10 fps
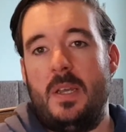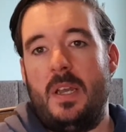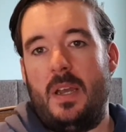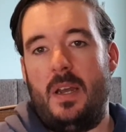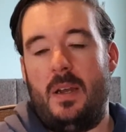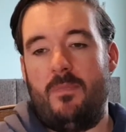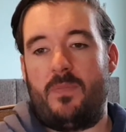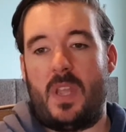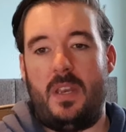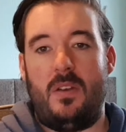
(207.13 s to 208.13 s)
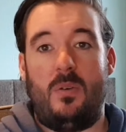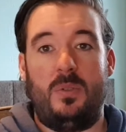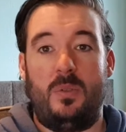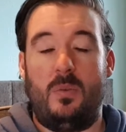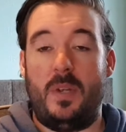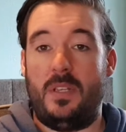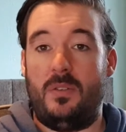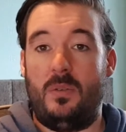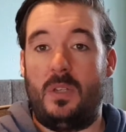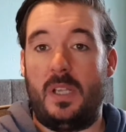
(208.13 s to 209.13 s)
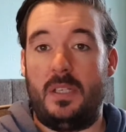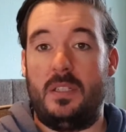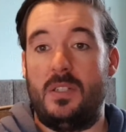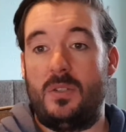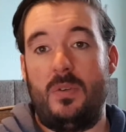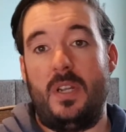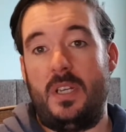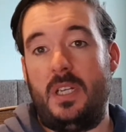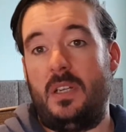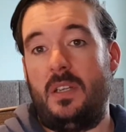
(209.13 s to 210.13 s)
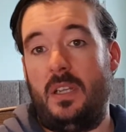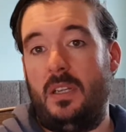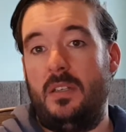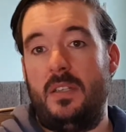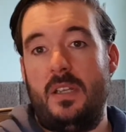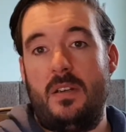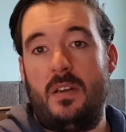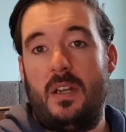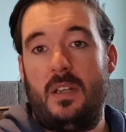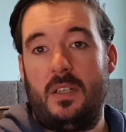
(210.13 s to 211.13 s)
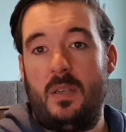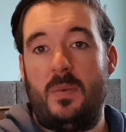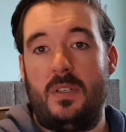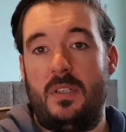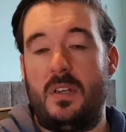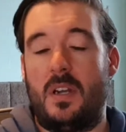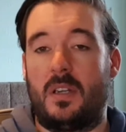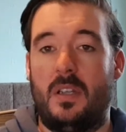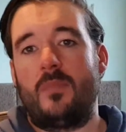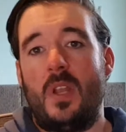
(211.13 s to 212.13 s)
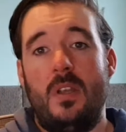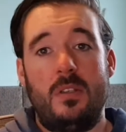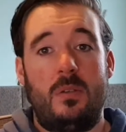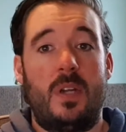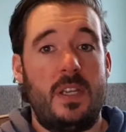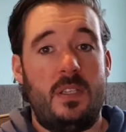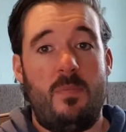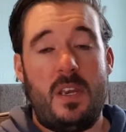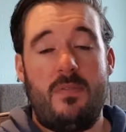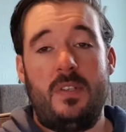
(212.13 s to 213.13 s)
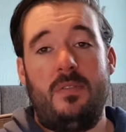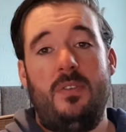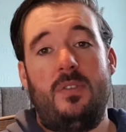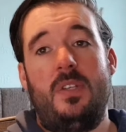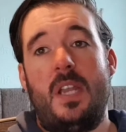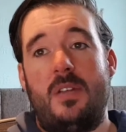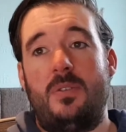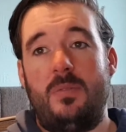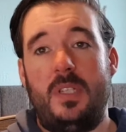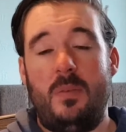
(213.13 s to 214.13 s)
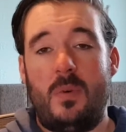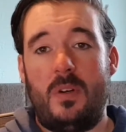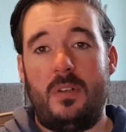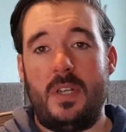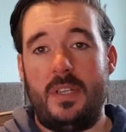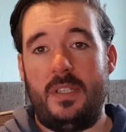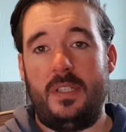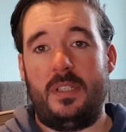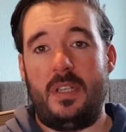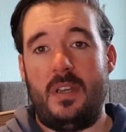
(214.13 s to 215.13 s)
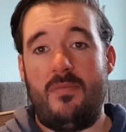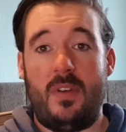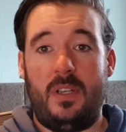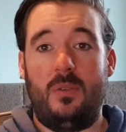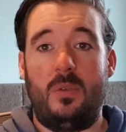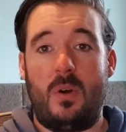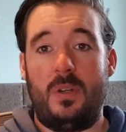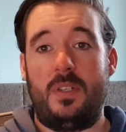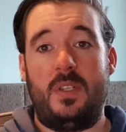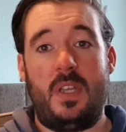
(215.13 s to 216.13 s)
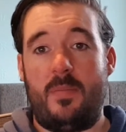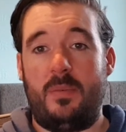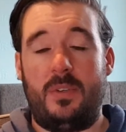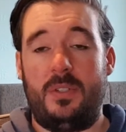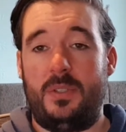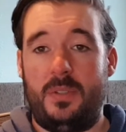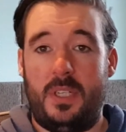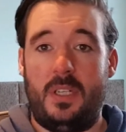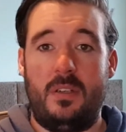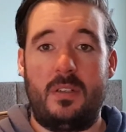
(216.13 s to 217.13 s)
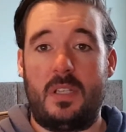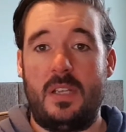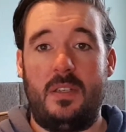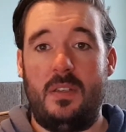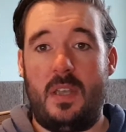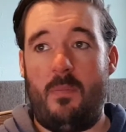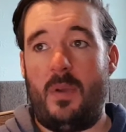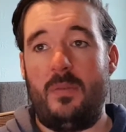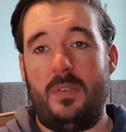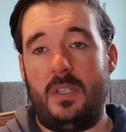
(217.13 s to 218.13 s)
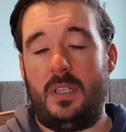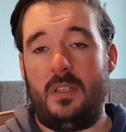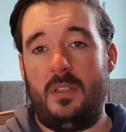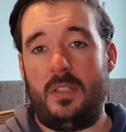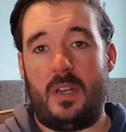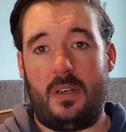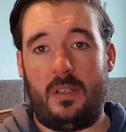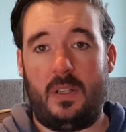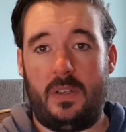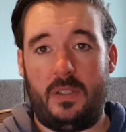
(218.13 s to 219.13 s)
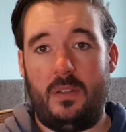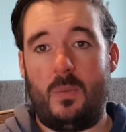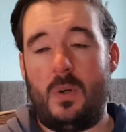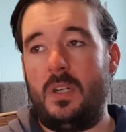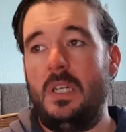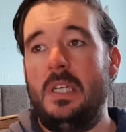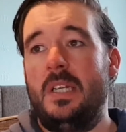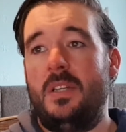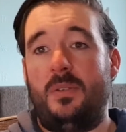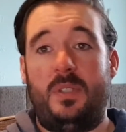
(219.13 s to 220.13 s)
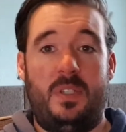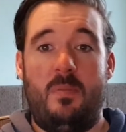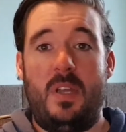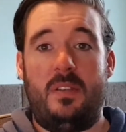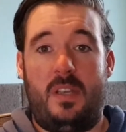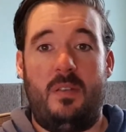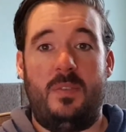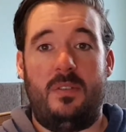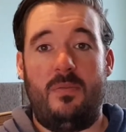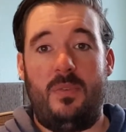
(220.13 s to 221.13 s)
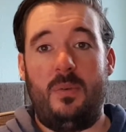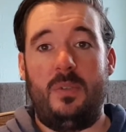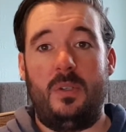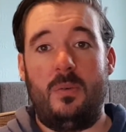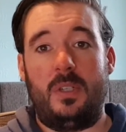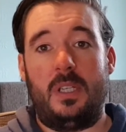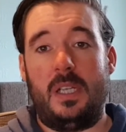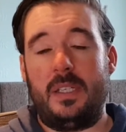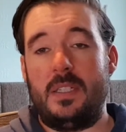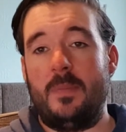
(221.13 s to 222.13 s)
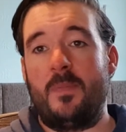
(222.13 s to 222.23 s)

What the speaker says: And then also when you do collect it, store it in an airtight container and keep it in the dark. So guys, the benefits of using natural seawater is it's very low cost. The setup I'm going to show you here is less than £10 to get you started collecting the water. So it's just a bit of time and some fuel to go and collect it.